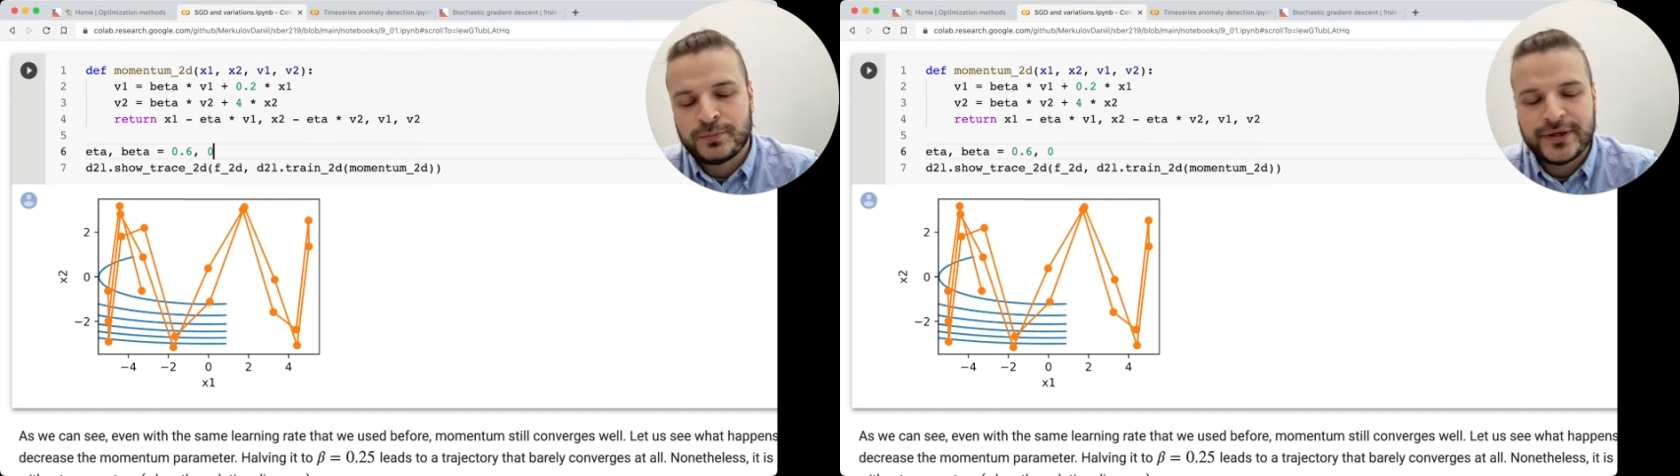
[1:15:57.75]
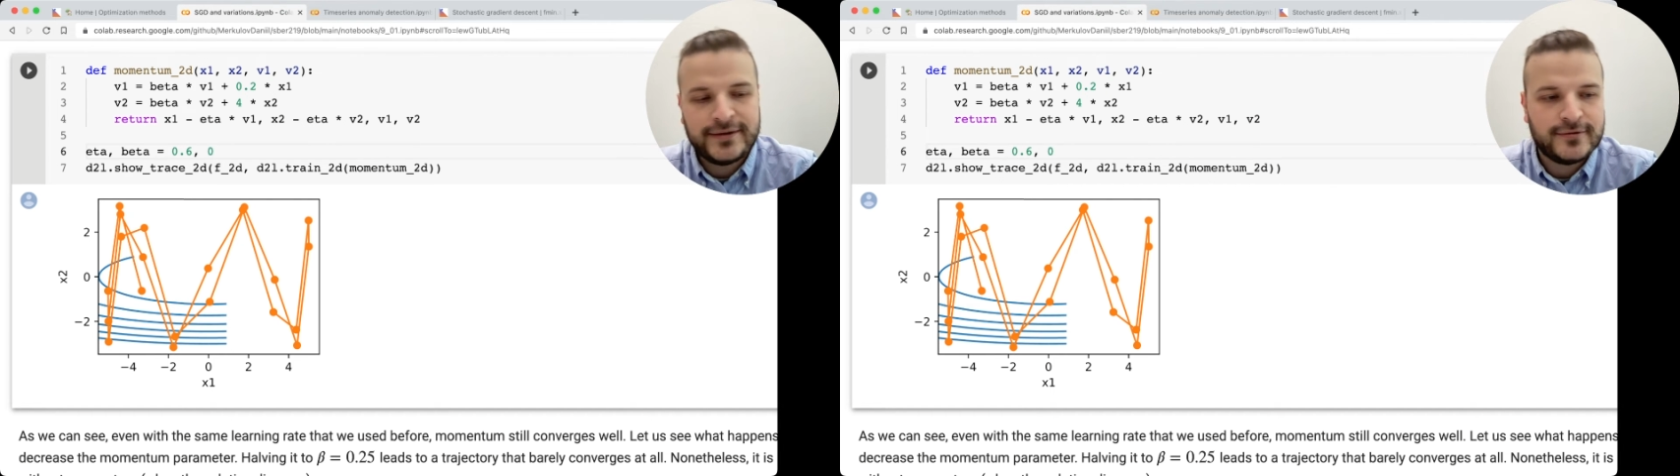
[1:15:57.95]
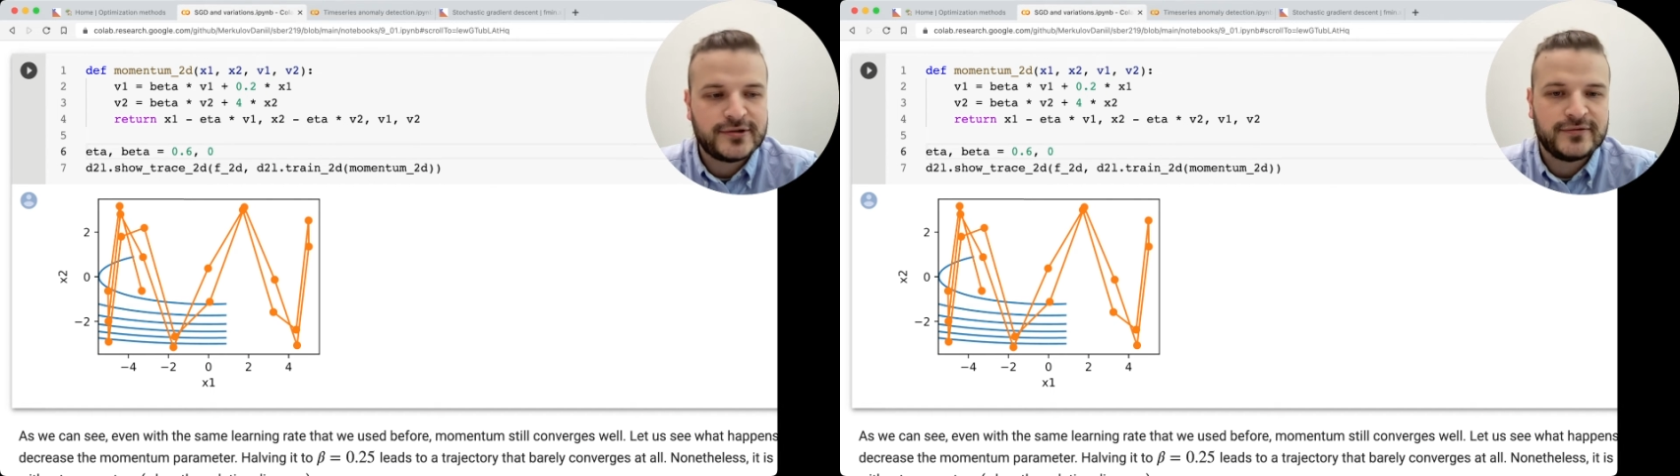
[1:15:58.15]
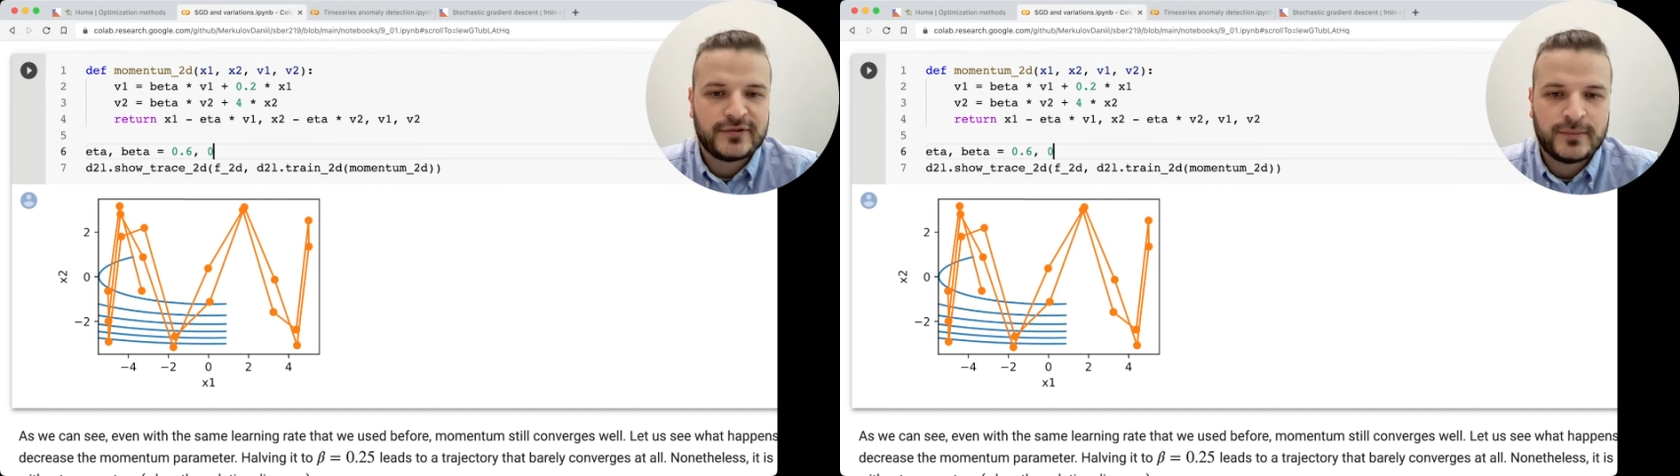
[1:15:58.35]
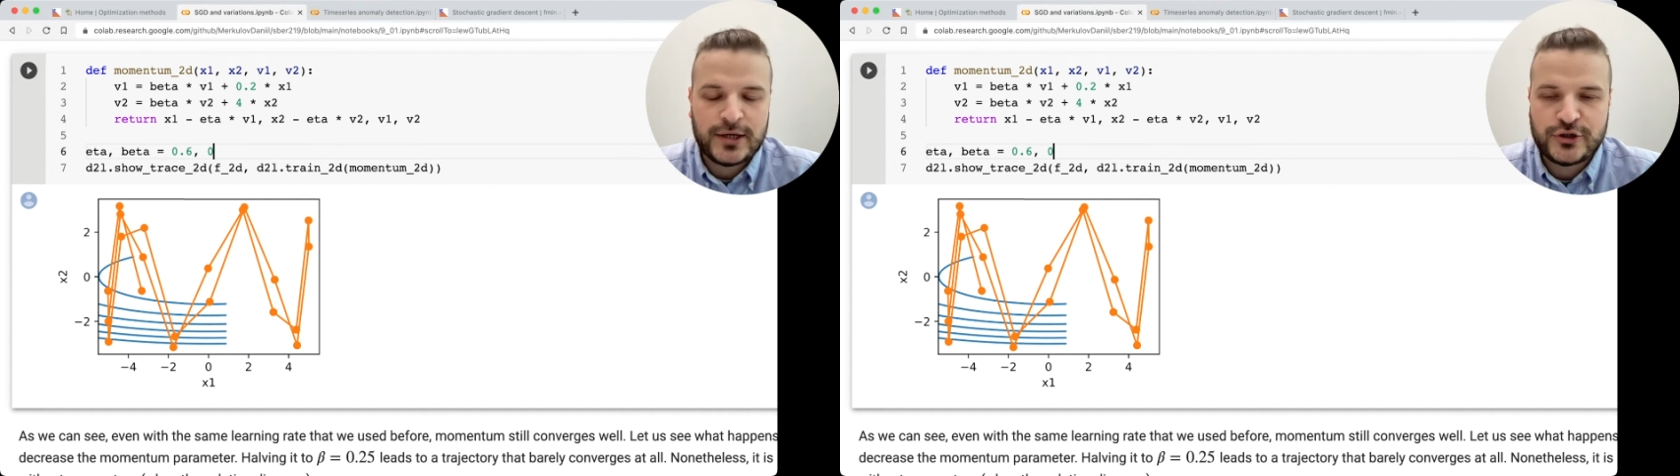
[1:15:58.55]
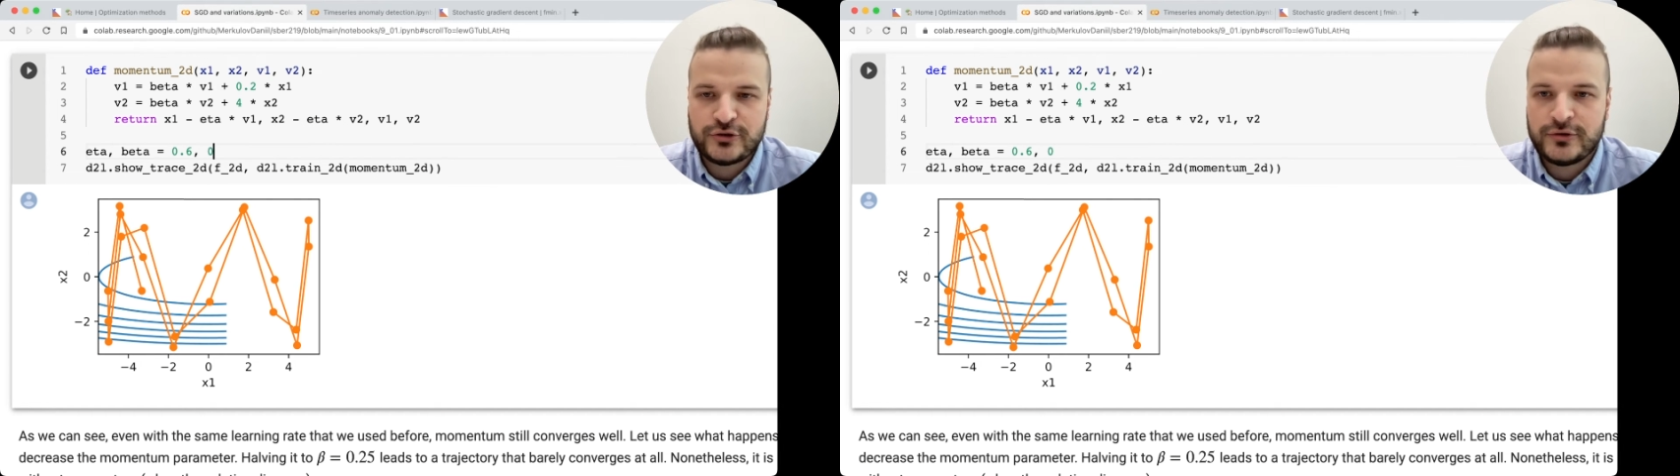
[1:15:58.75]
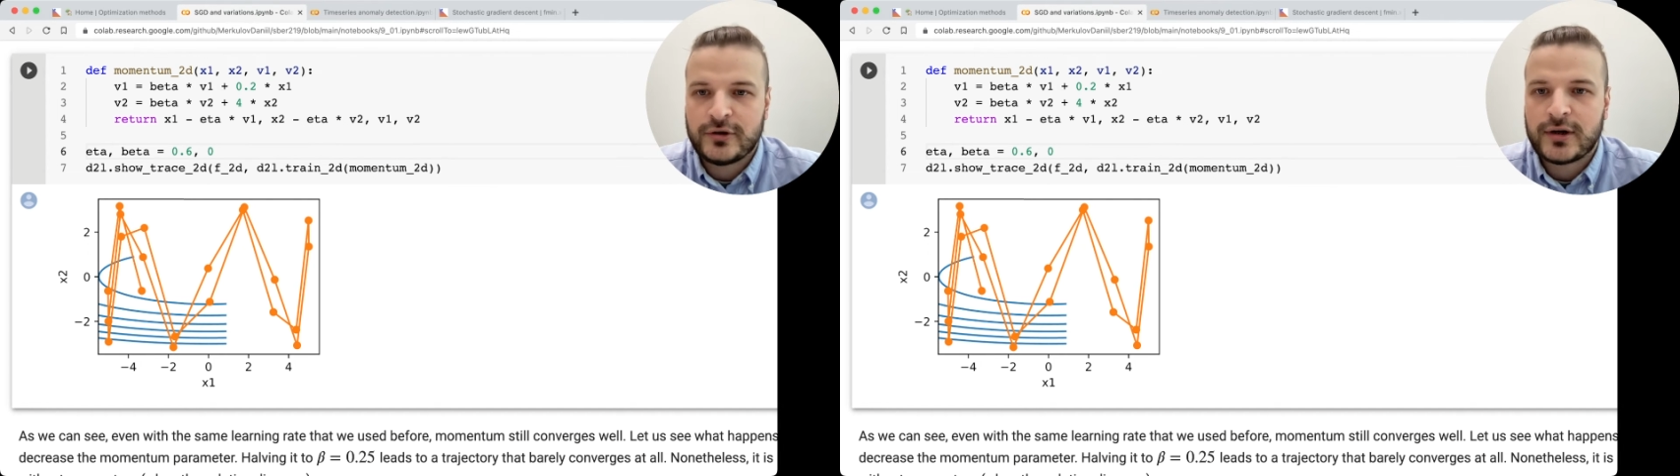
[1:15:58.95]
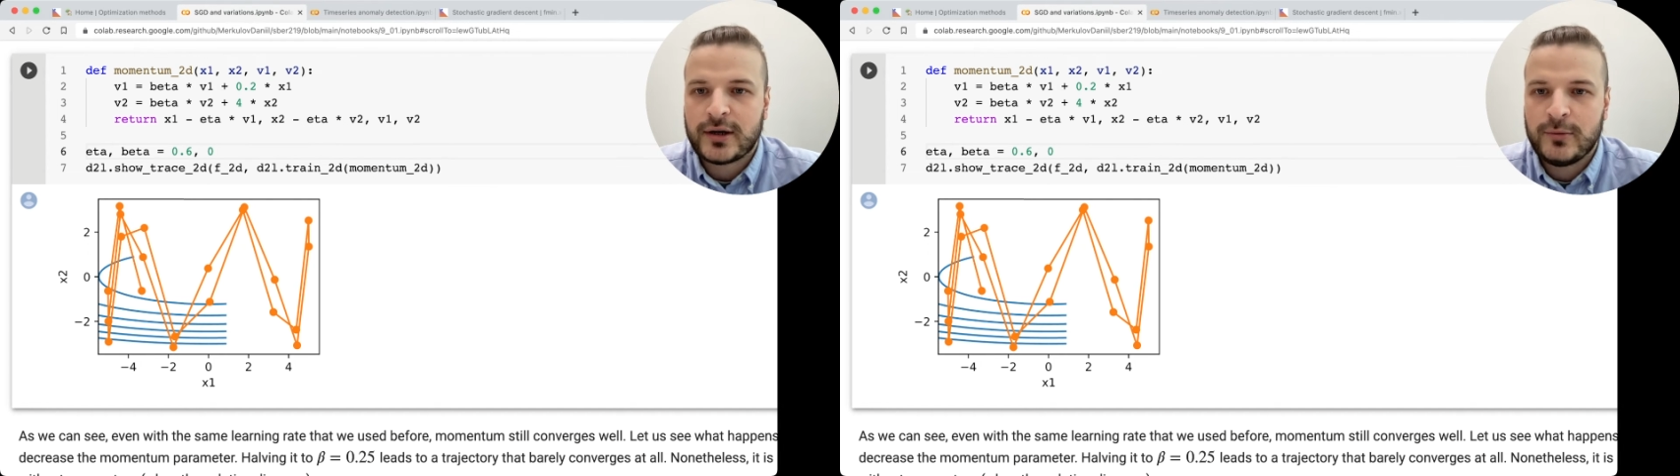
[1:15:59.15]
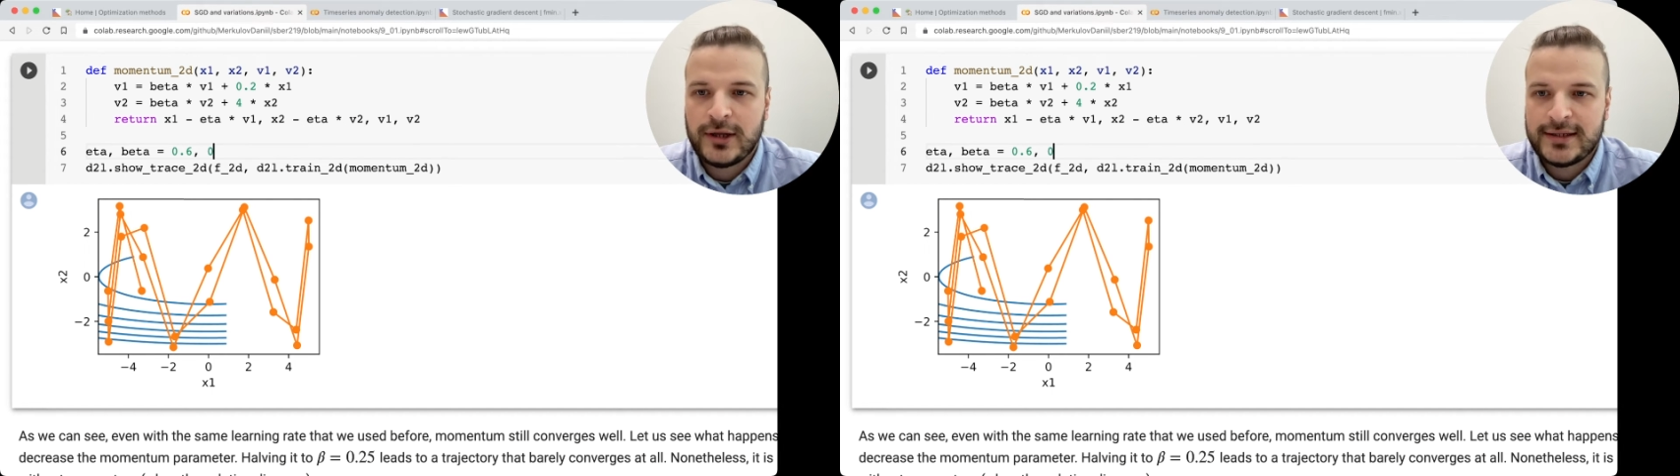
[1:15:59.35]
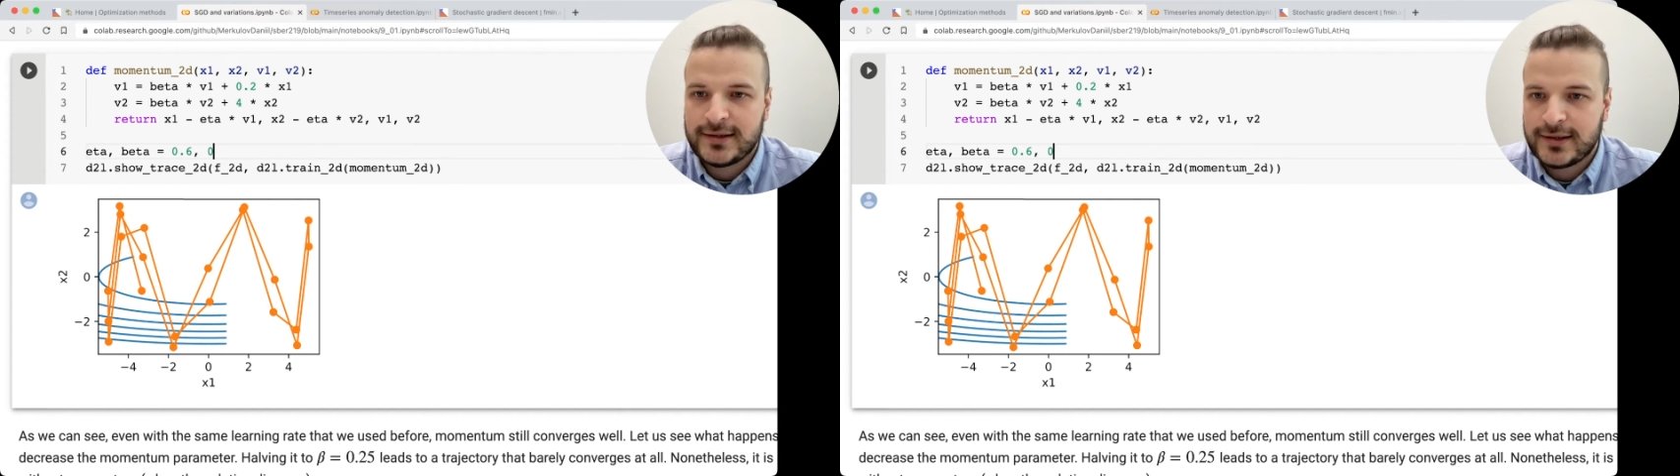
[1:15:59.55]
previous information you accumulated